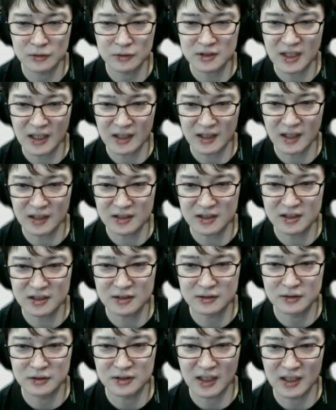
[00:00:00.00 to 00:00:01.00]
So
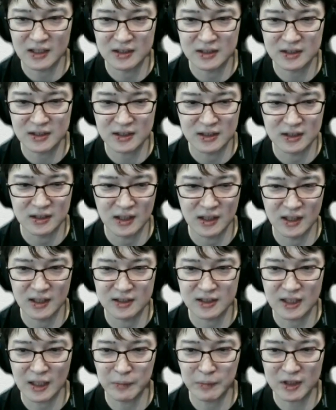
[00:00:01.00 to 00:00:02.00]
in this case,
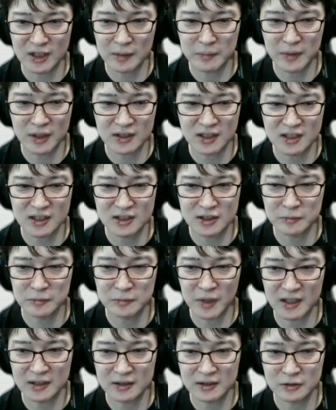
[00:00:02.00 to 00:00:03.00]
the model on the
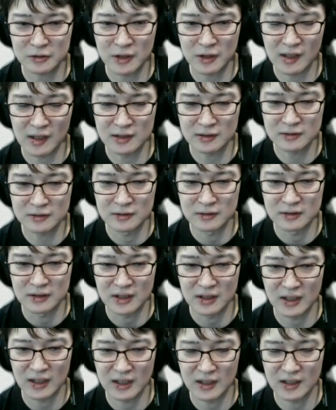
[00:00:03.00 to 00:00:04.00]
test bucket
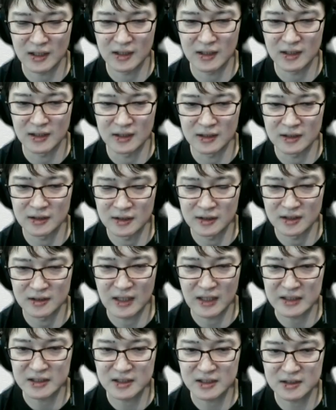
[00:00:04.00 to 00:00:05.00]
side was
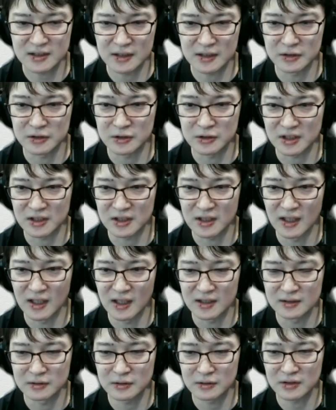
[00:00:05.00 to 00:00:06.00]

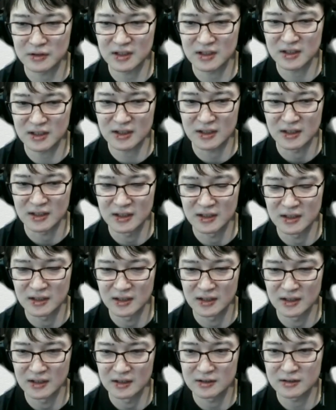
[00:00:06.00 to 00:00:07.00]
unlucky in
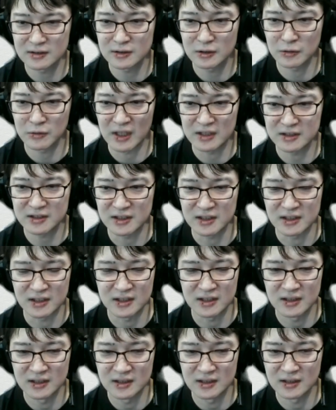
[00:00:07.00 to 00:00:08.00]
drawing the
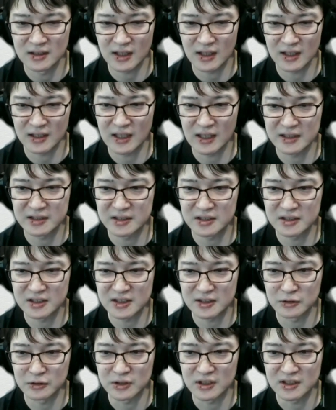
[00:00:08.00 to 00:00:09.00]
wrong initial
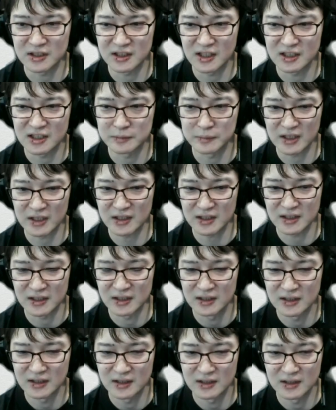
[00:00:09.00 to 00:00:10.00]
values,
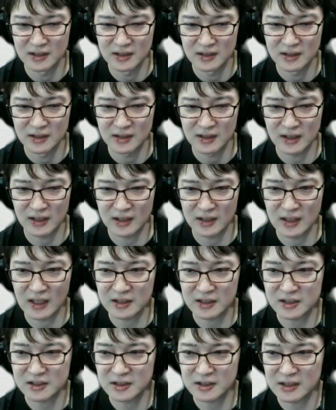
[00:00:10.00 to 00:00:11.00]
so the accuracy
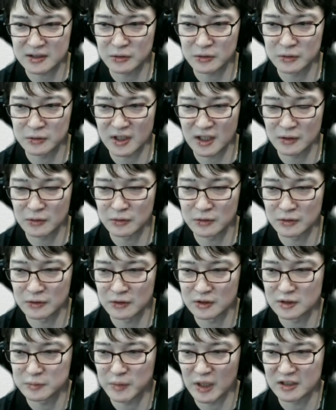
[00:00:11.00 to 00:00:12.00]
was
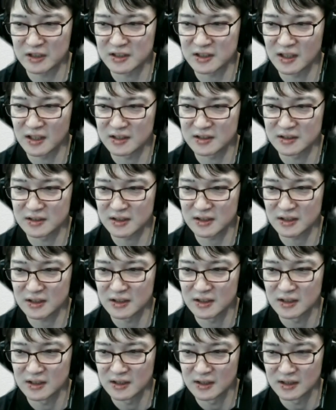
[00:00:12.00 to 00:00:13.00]
not as high as
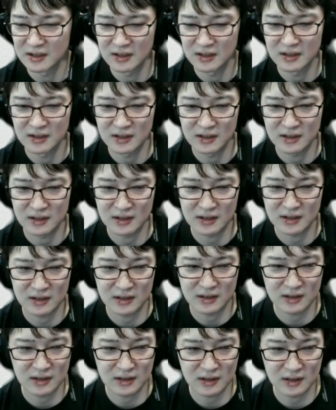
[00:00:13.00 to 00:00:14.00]
expected,
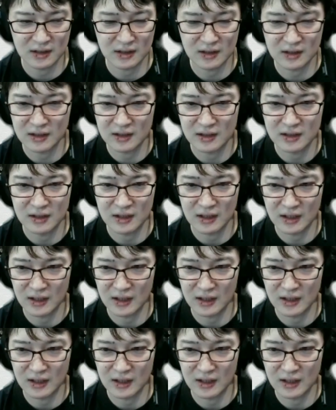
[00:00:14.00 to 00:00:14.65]
and